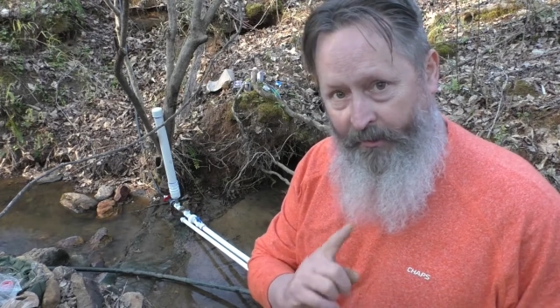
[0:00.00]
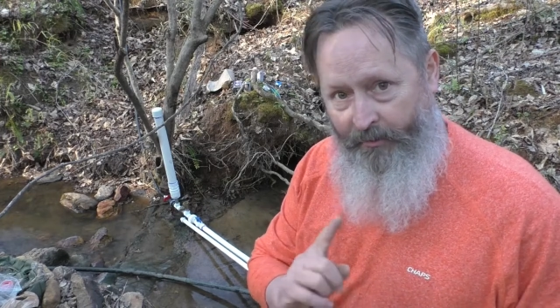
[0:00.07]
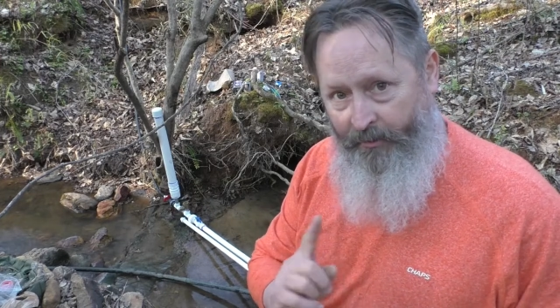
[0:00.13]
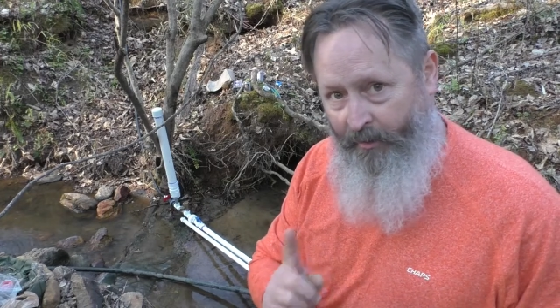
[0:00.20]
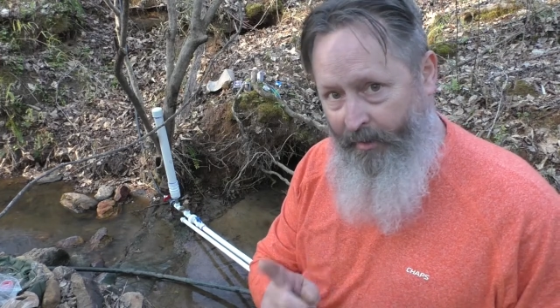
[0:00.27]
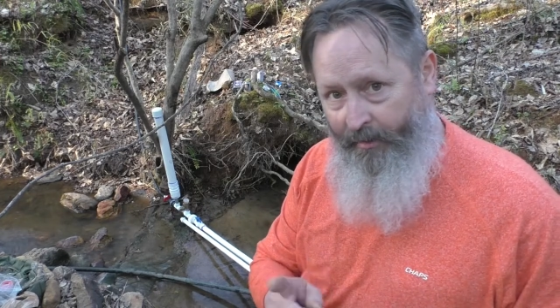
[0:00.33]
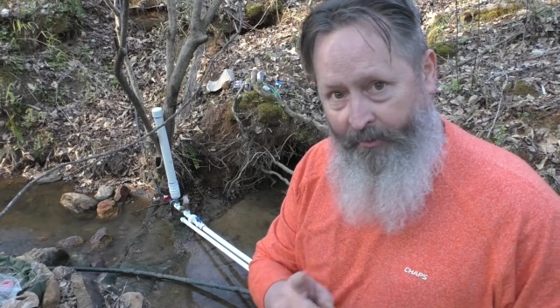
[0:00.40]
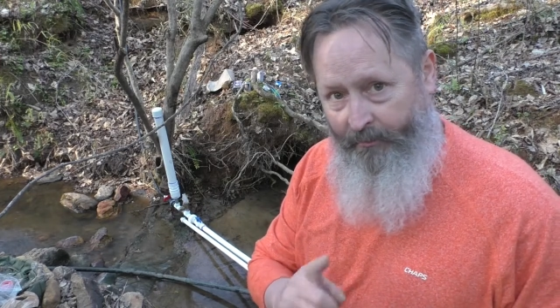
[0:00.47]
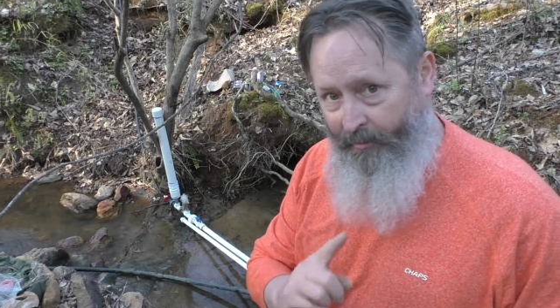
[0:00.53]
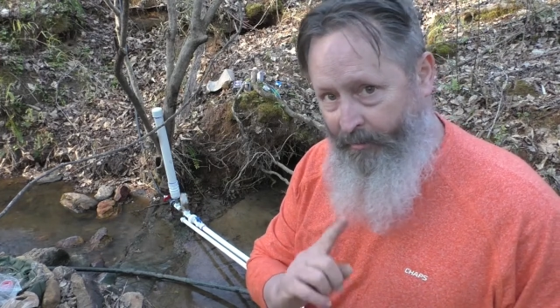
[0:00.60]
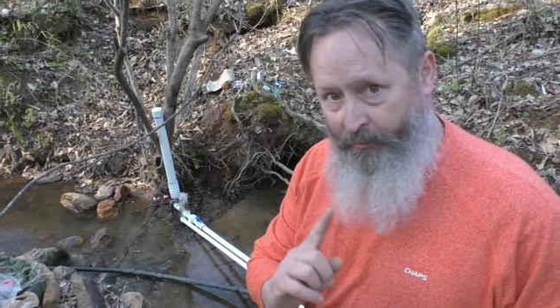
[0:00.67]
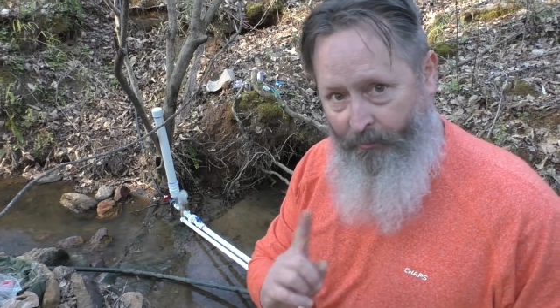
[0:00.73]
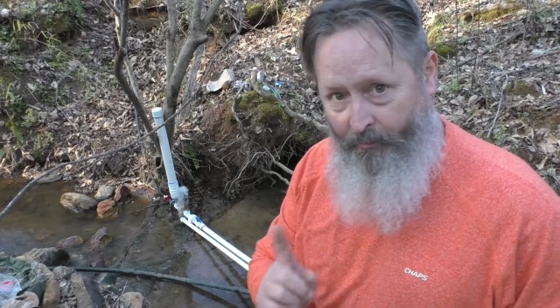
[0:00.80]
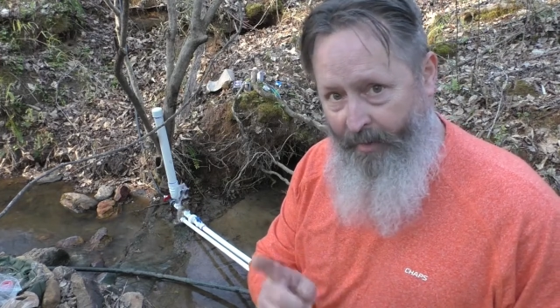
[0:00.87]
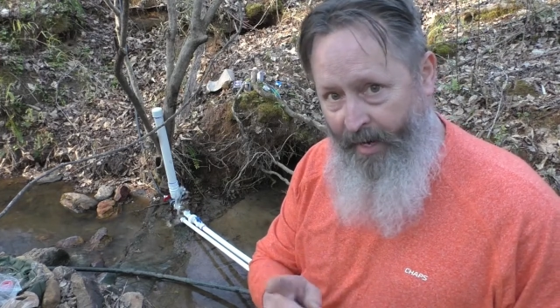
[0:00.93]
it's like
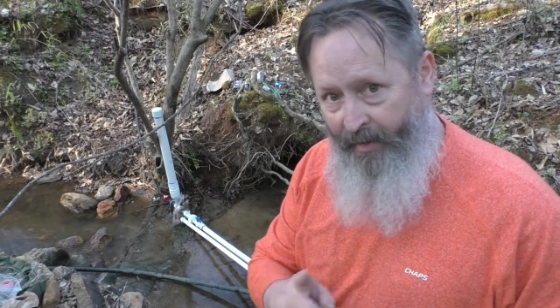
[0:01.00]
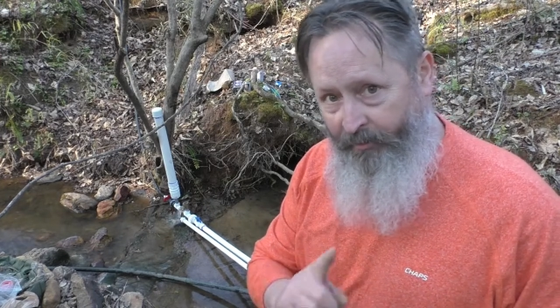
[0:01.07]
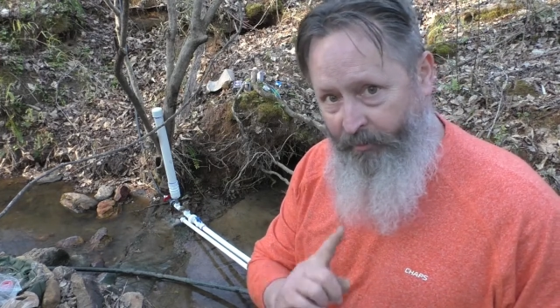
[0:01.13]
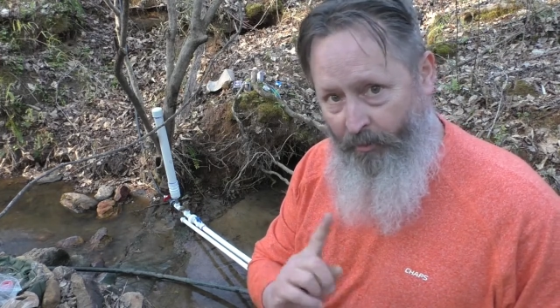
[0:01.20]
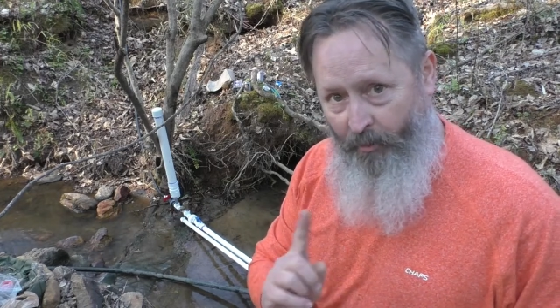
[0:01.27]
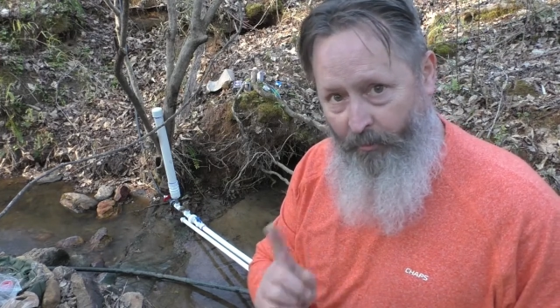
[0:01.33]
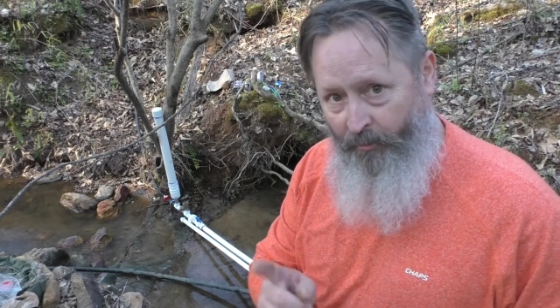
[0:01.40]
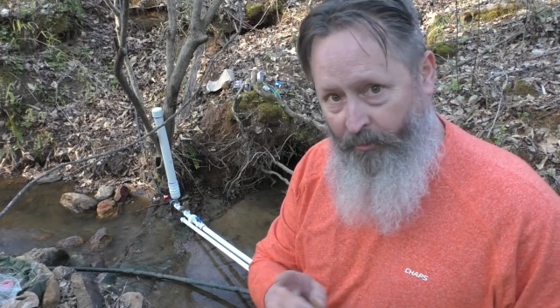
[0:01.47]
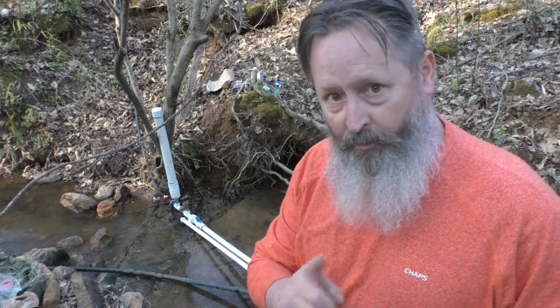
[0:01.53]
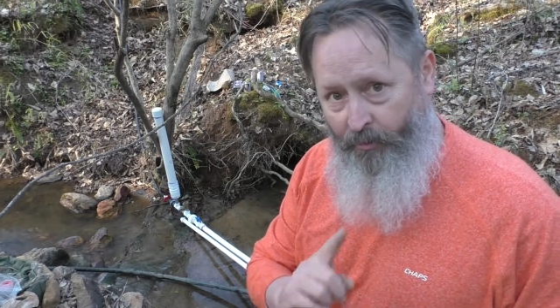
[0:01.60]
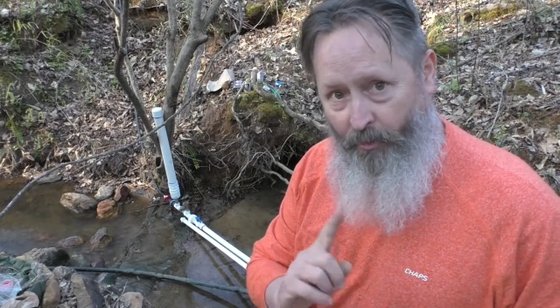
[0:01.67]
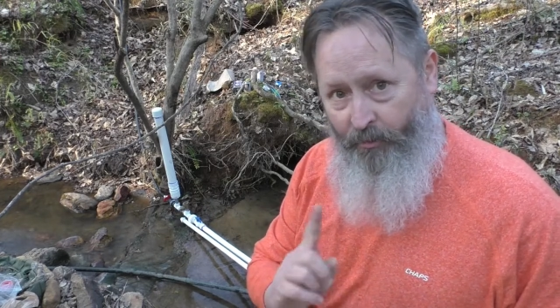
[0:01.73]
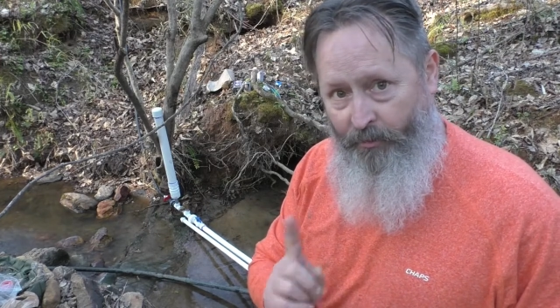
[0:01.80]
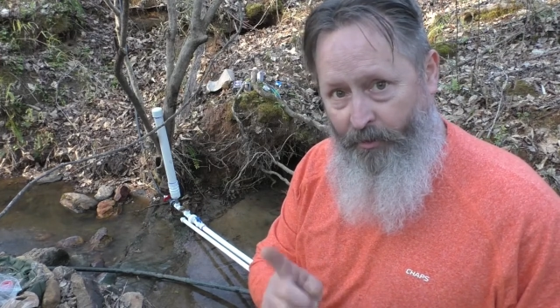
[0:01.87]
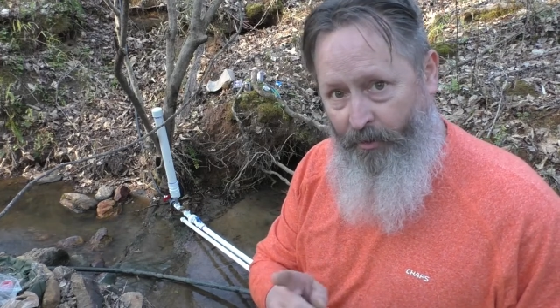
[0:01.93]
in your bathtub when you
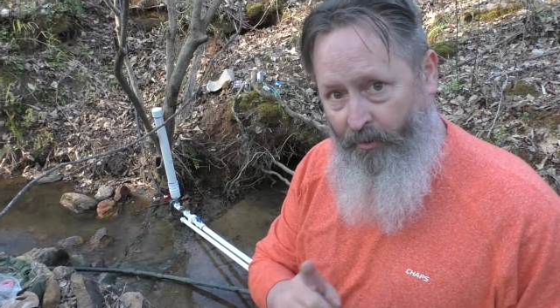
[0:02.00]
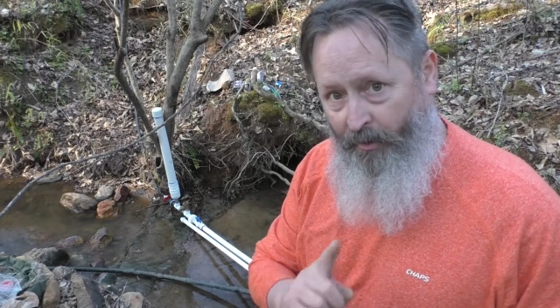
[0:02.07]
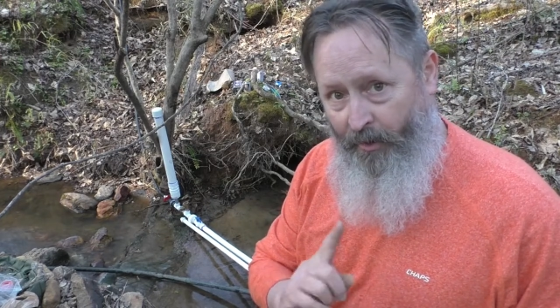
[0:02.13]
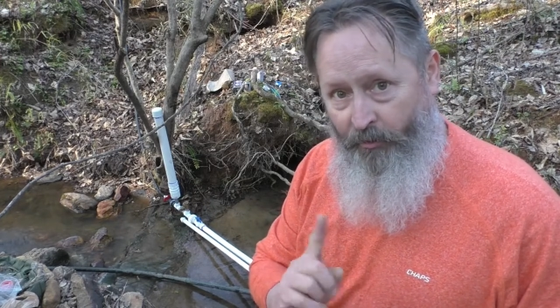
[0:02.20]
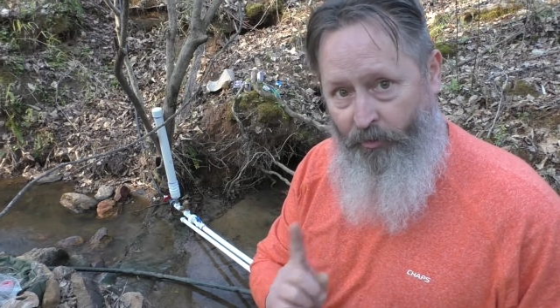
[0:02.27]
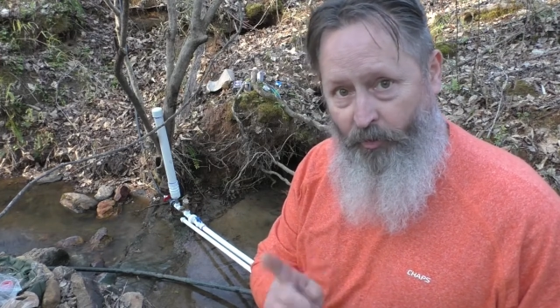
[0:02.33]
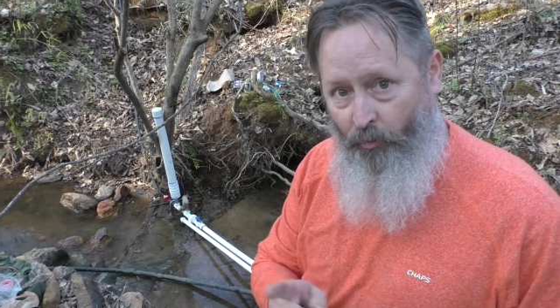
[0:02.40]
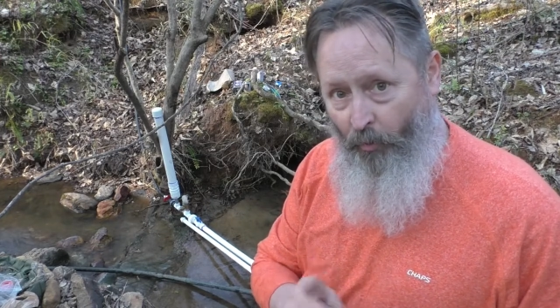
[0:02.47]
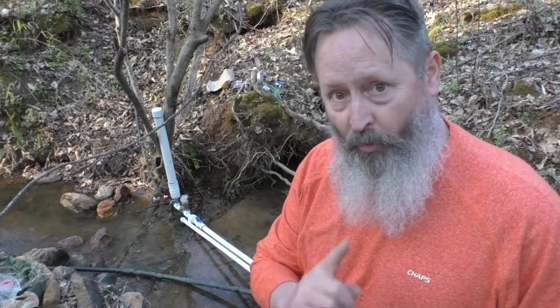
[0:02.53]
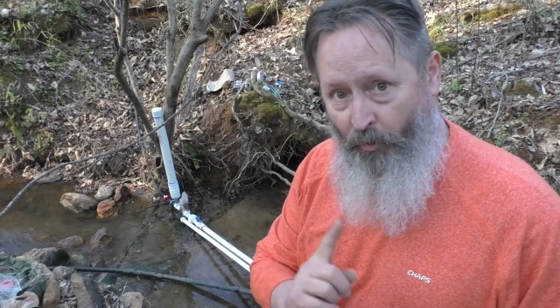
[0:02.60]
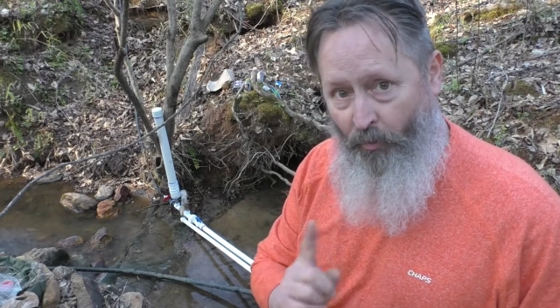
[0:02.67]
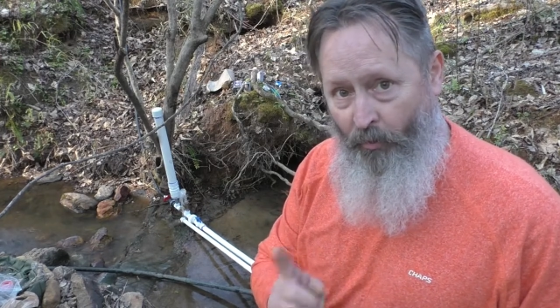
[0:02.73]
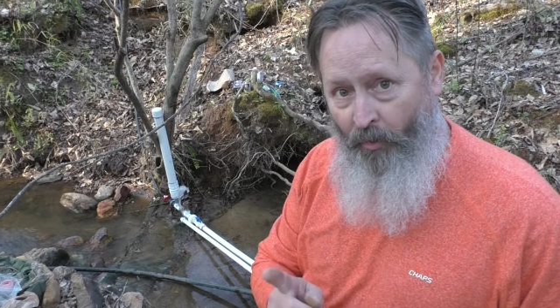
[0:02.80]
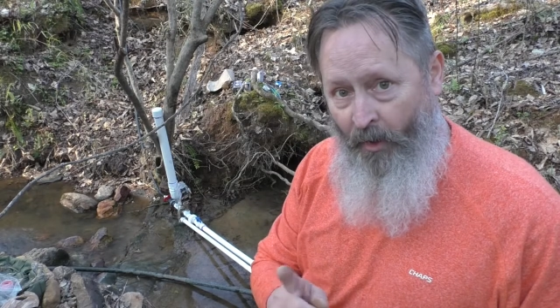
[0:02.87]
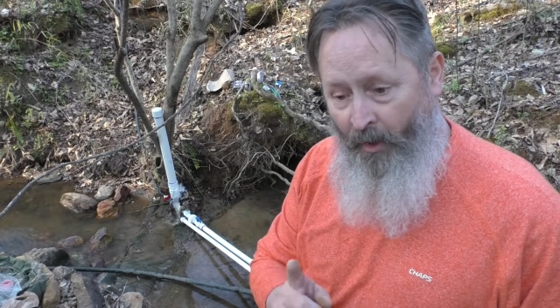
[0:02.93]
start seeing that
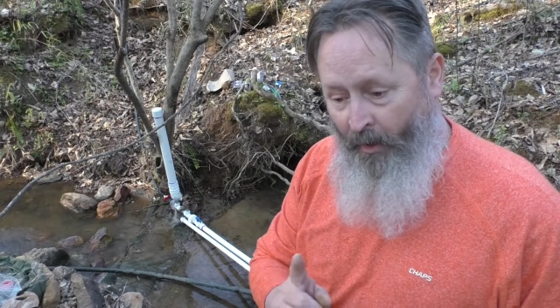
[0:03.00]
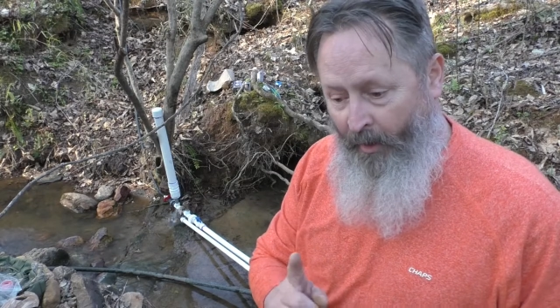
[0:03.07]
swirl.